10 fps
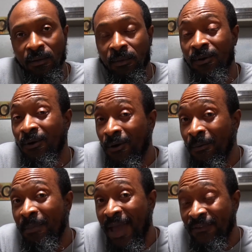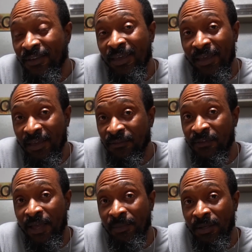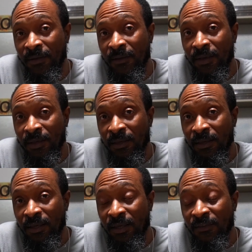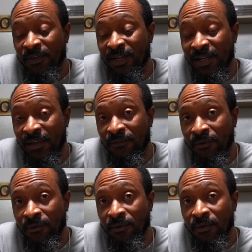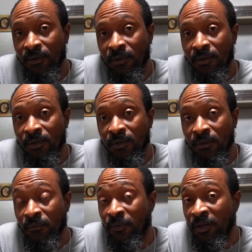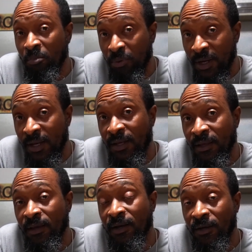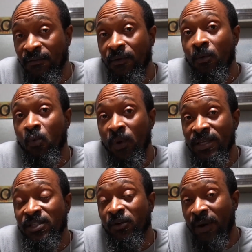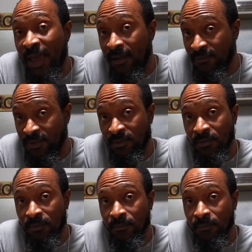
Well, all magic is, family, is a clever rebranding of witchcraft.